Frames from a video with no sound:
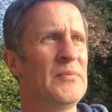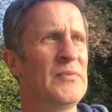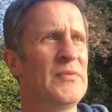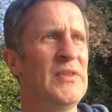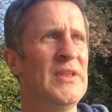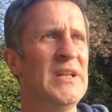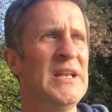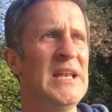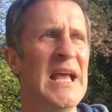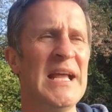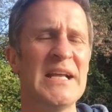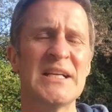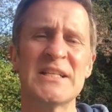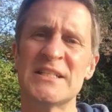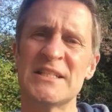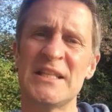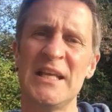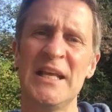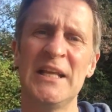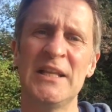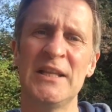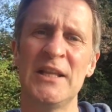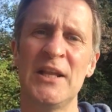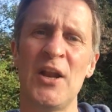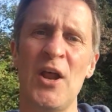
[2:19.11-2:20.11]
the next
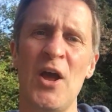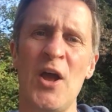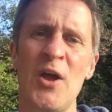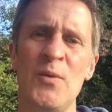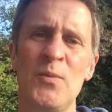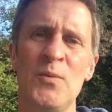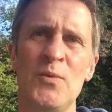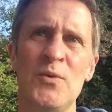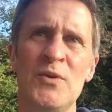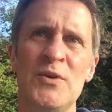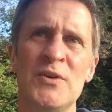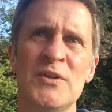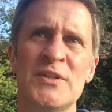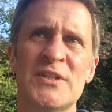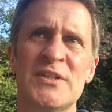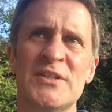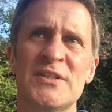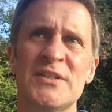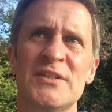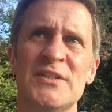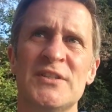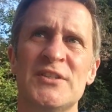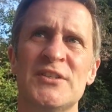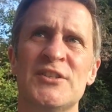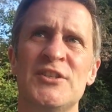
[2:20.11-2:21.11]
thing that I would
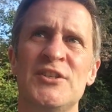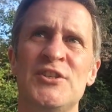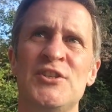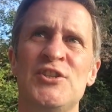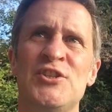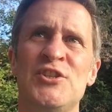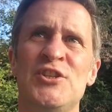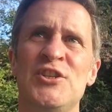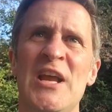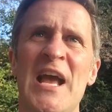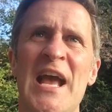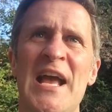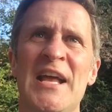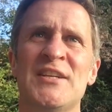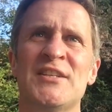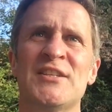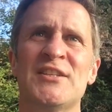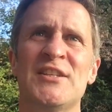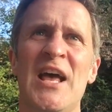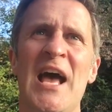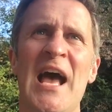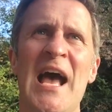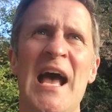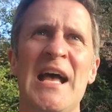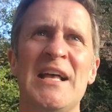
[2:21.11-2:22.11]
suggest
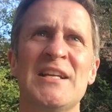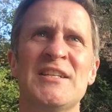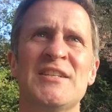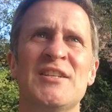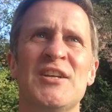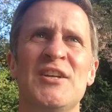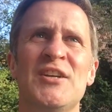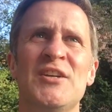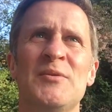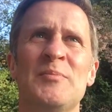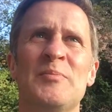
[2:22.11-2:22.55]
that has